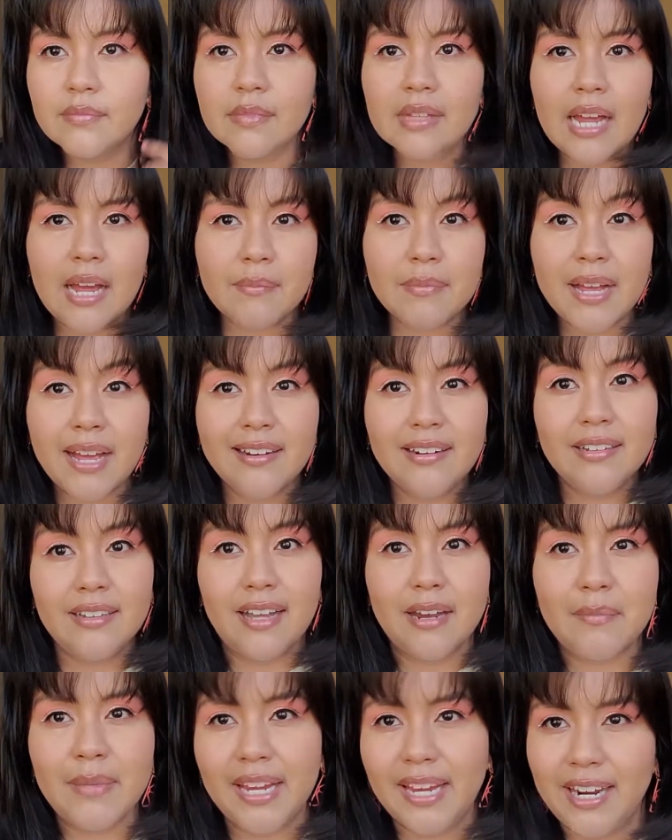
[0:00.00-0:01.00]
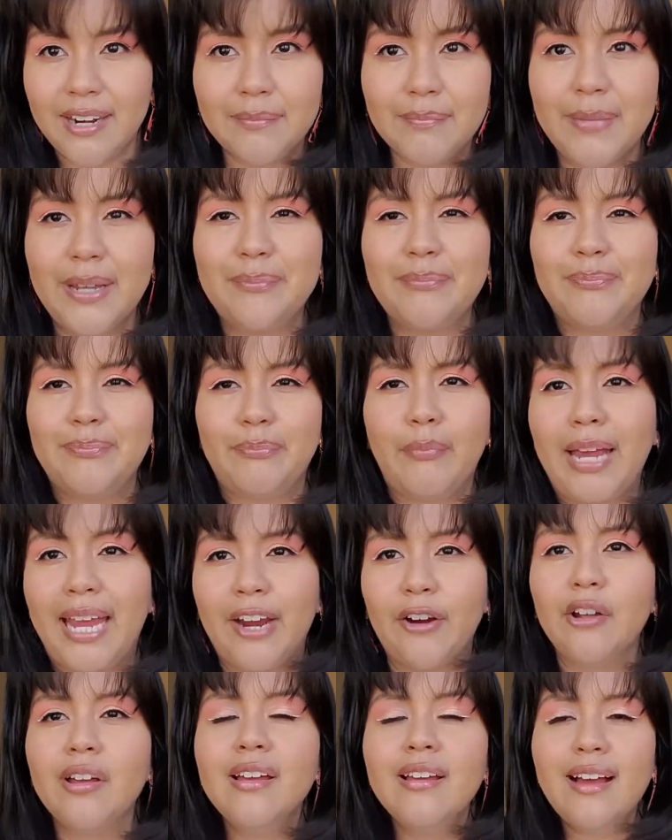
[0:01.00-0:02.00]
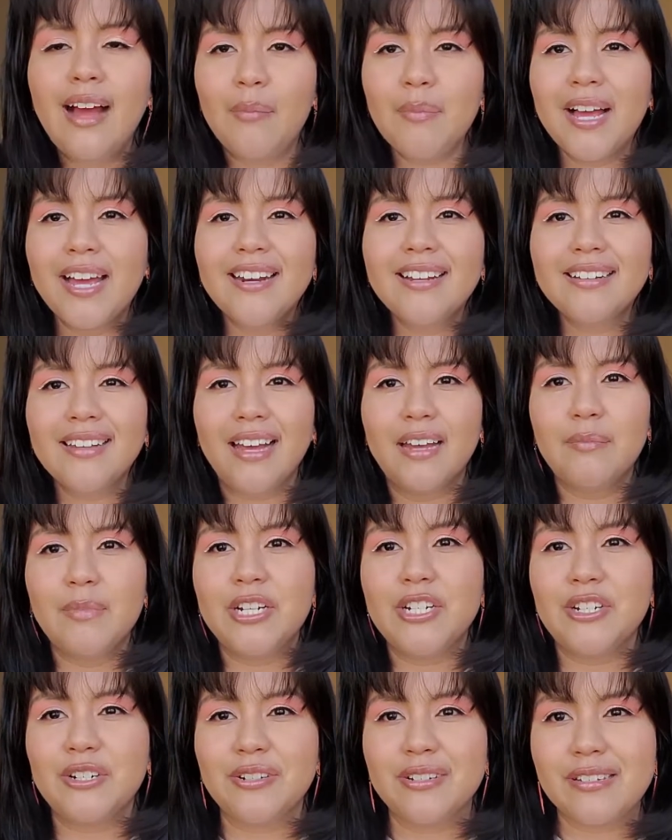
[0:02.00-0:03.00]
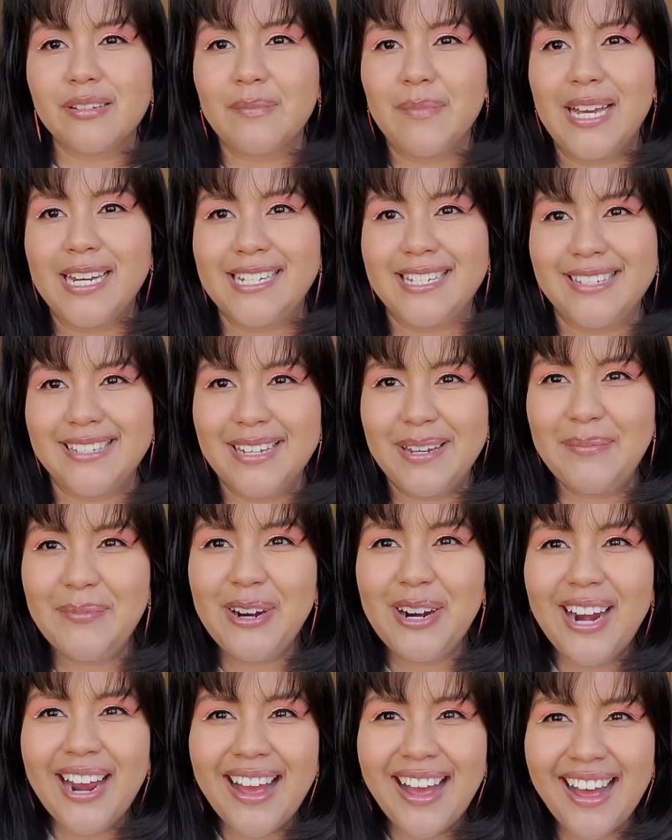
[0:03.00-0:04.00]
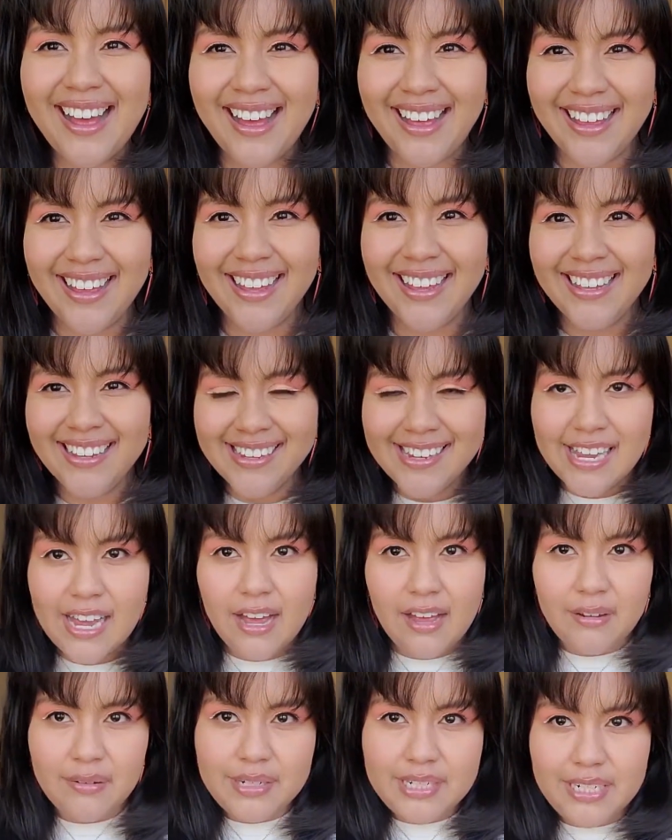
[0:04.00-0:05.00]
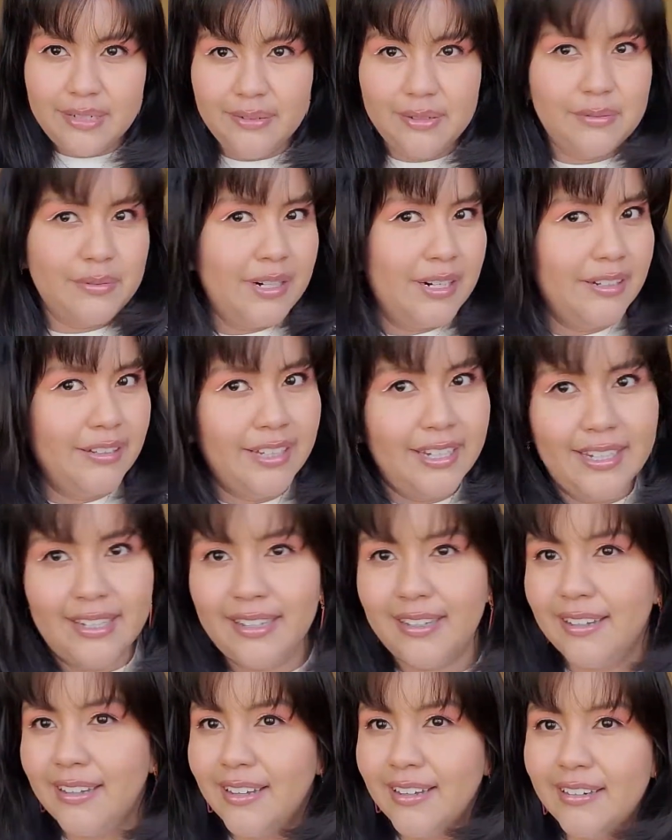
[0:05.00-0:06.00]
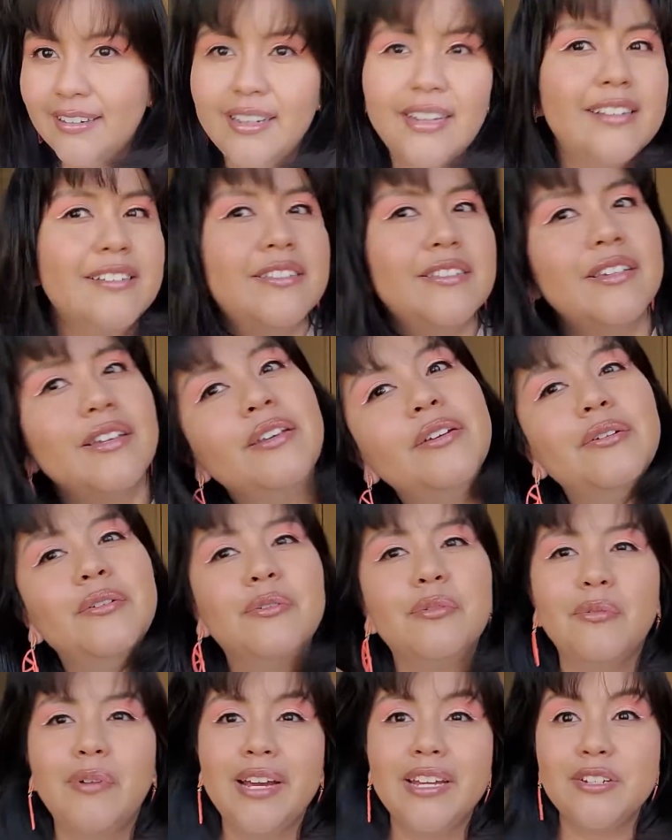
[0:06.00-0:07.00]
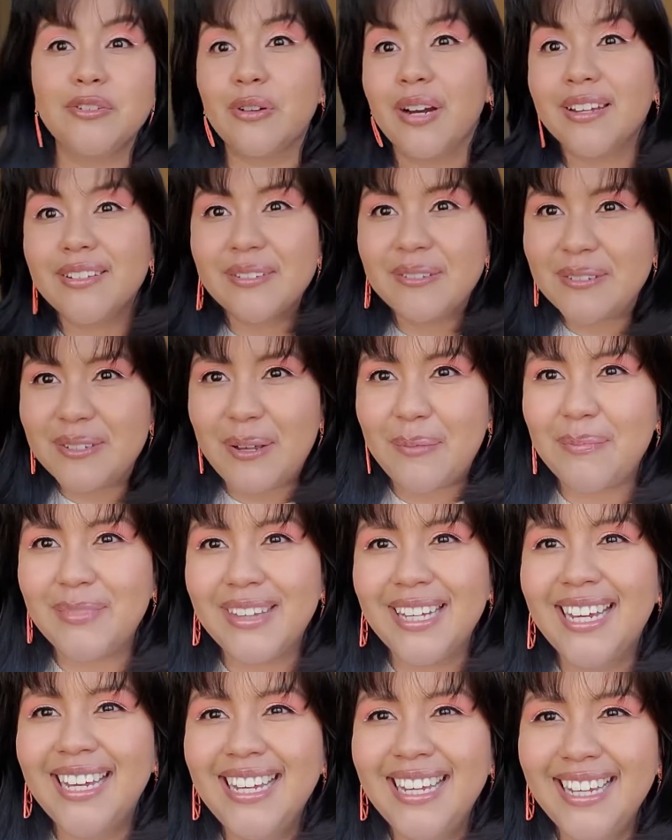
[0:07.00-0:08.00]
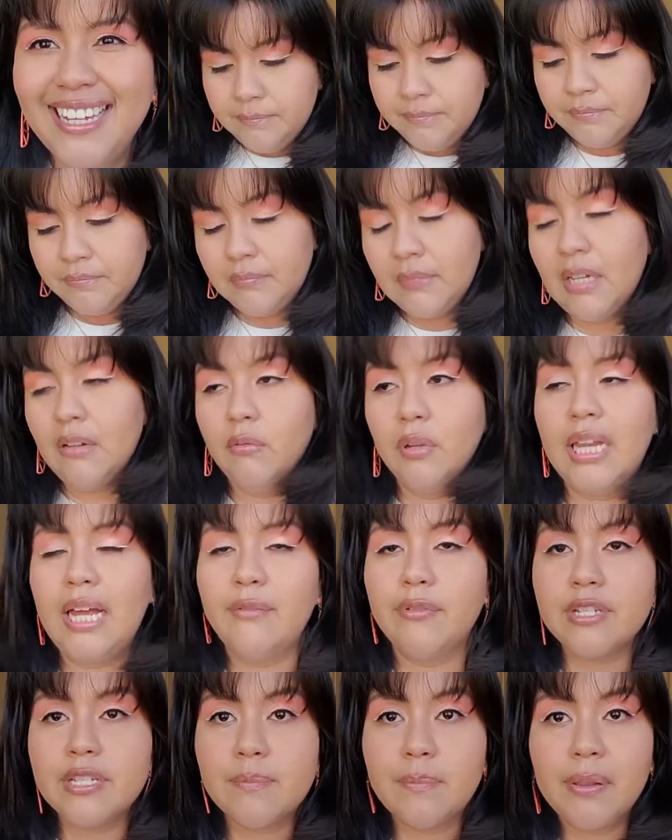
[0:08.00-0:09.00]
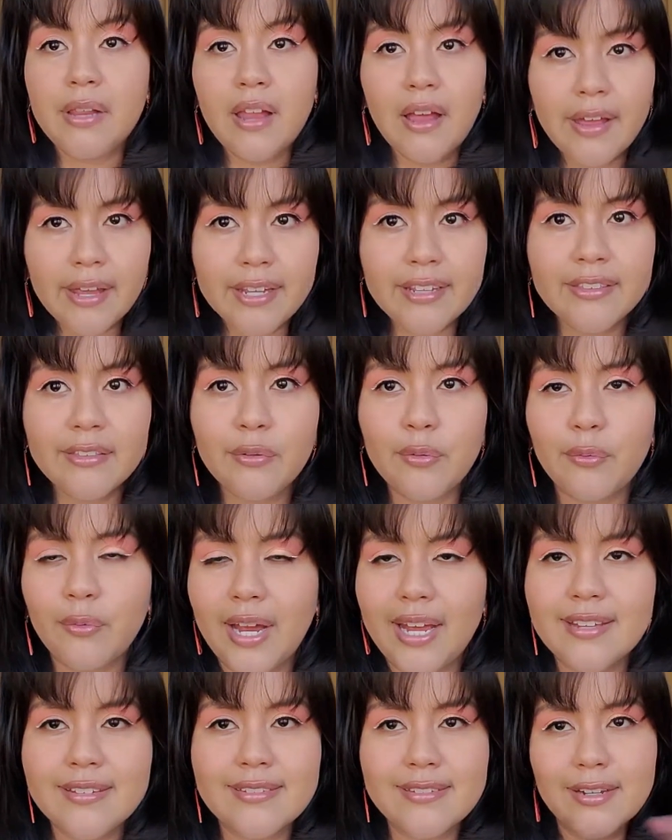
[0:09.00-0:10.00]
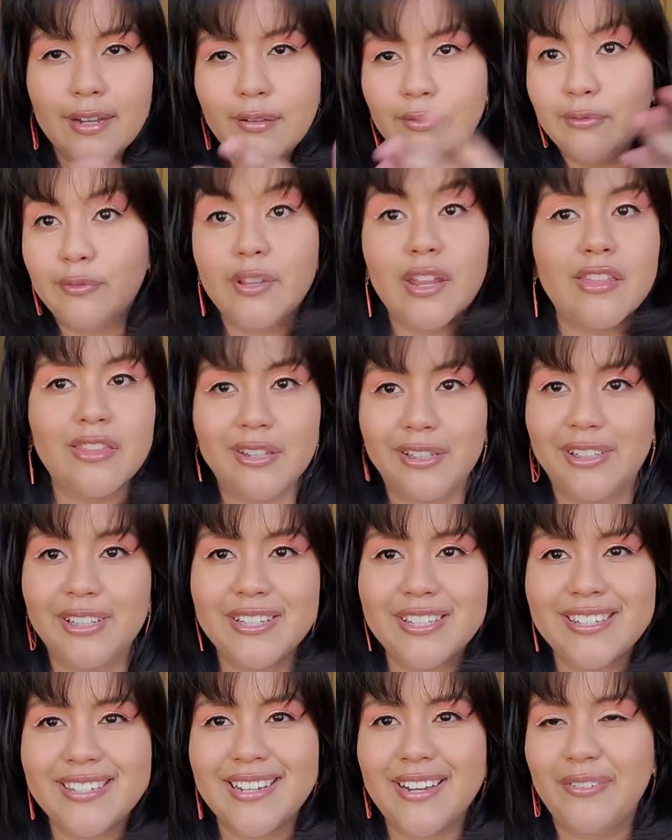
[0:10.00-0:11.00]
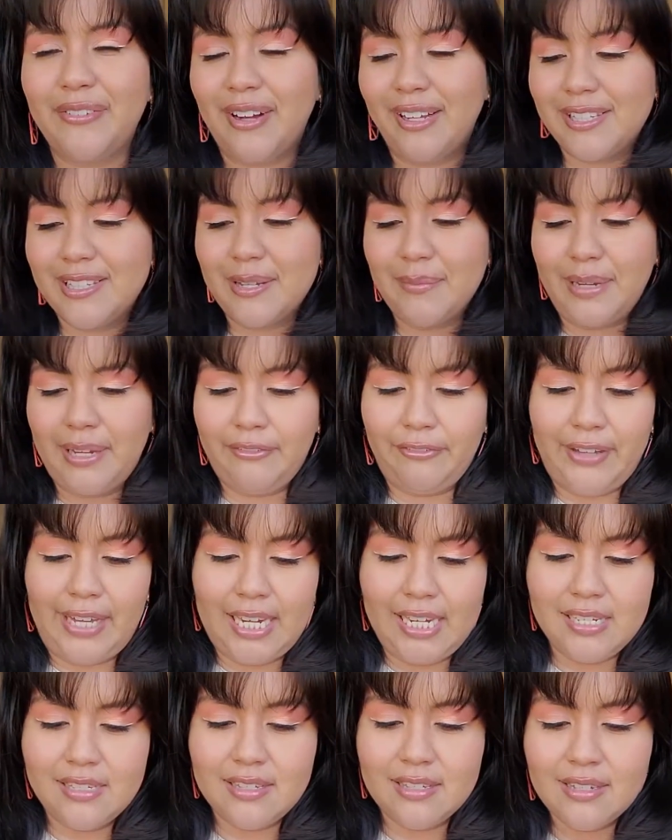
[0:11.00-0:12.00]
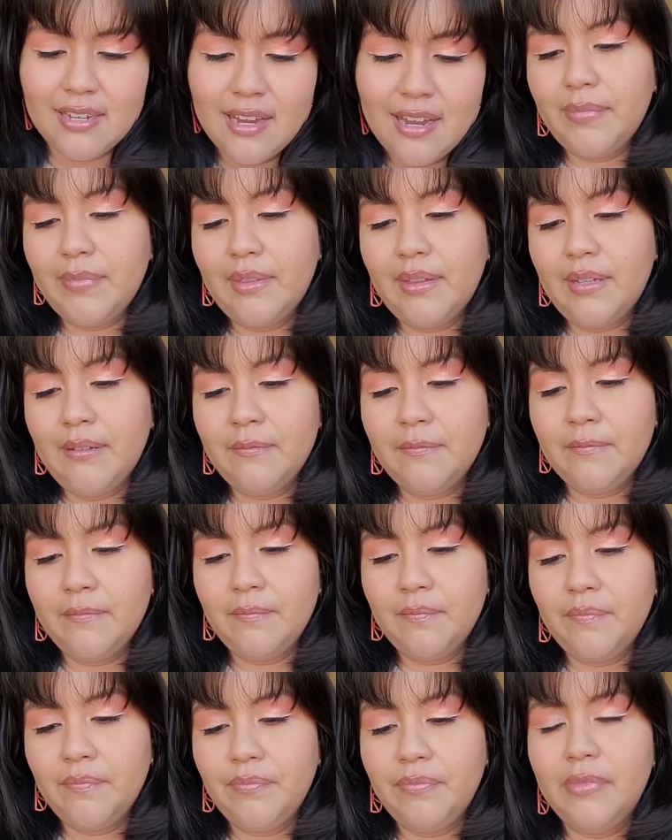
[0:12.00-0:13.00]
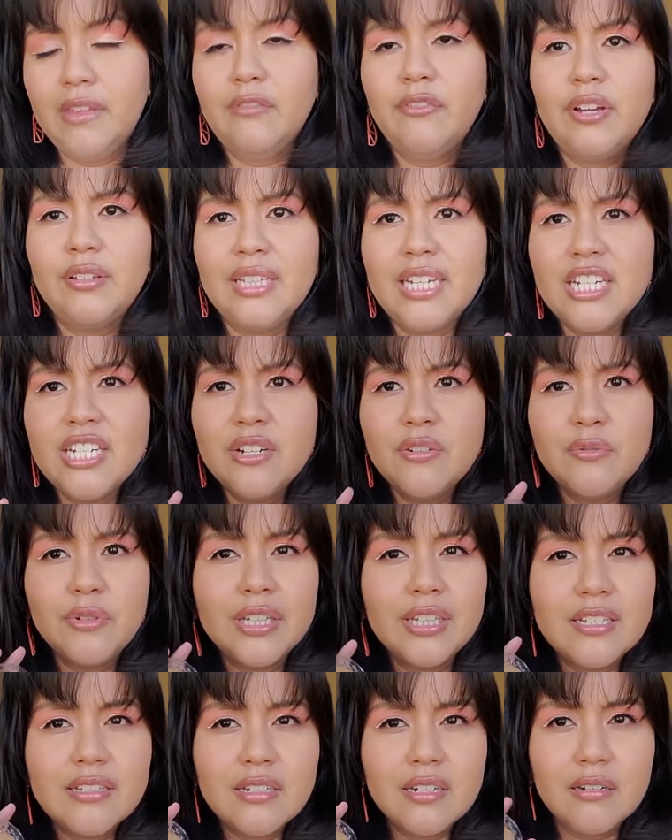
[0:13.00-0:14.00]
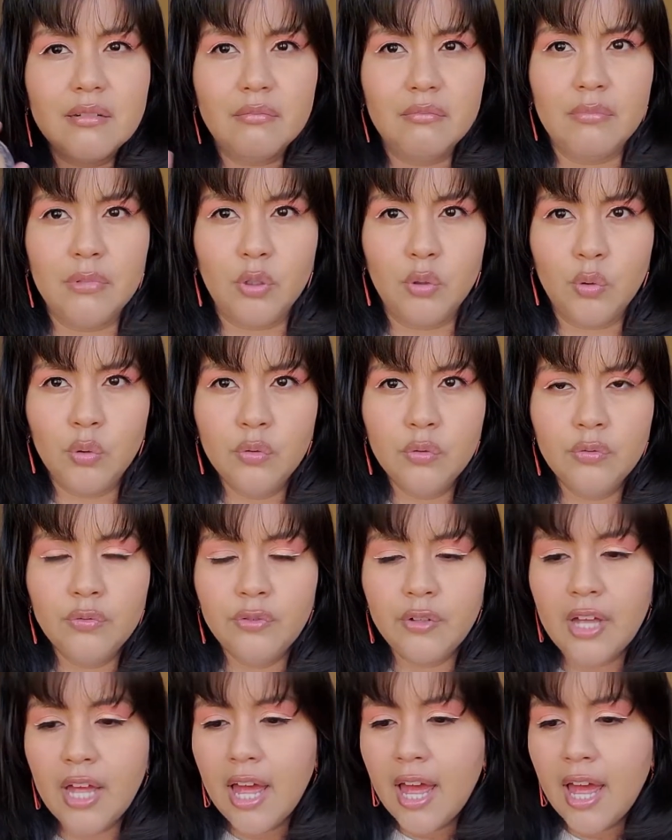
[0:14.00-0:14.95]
I'm kind of glad I'm kind of glad my shirt doesn't match this anymore. I wish I was wearing like a nice cute white dress or something. Well, I was applying the rest of the good stuff onto my face. The foundation really didn't move.